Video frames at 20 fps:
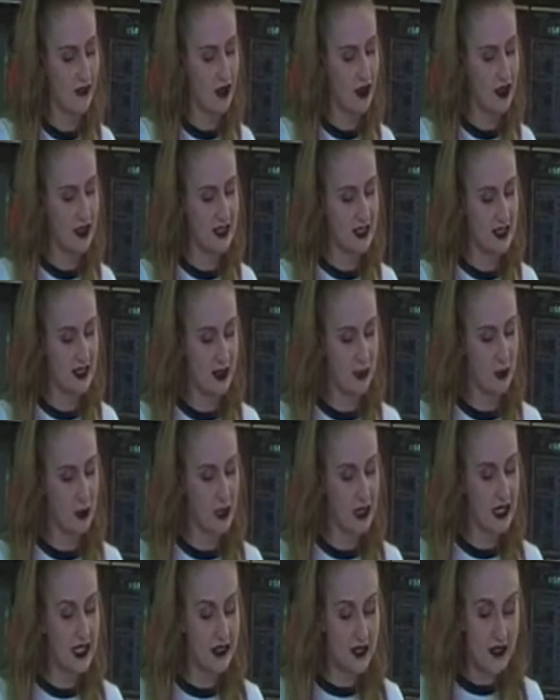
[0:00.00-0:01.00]
first and then
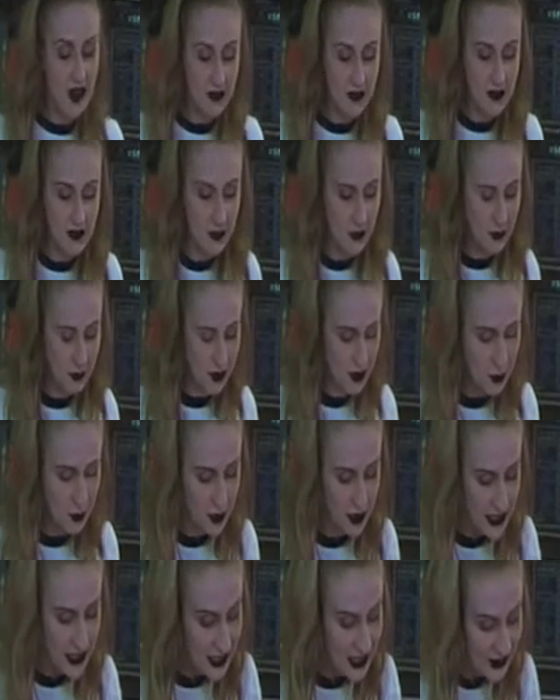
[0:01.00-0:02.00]
preheat the oven, but we're going to
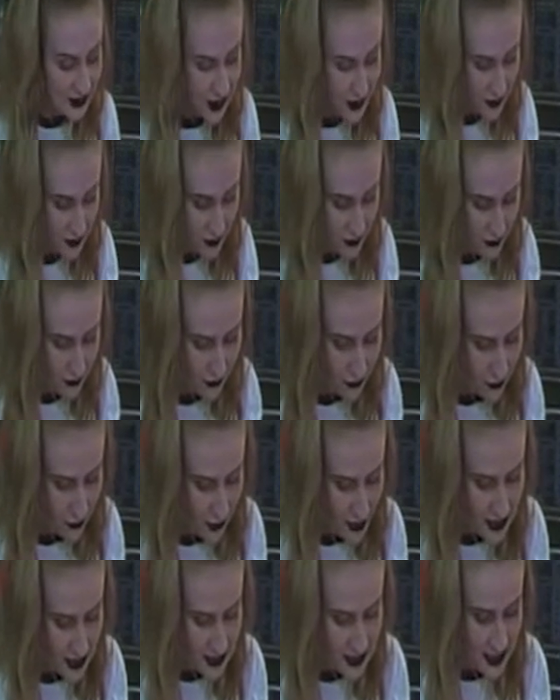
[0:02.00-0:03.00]
preheat the oven
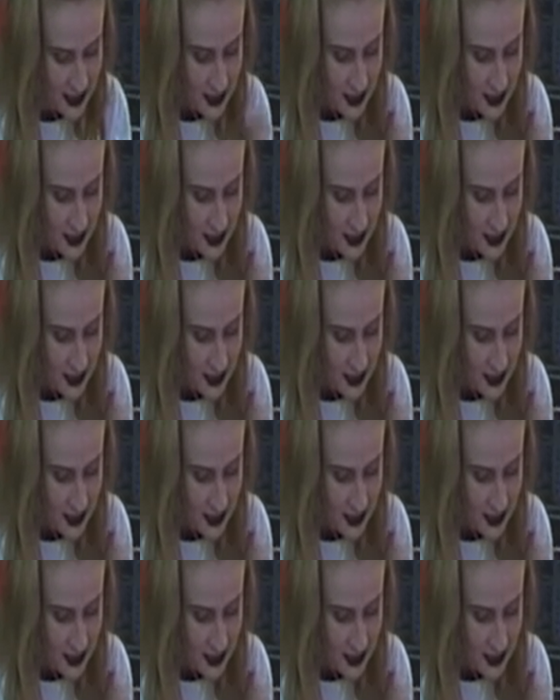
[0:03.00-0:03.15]
first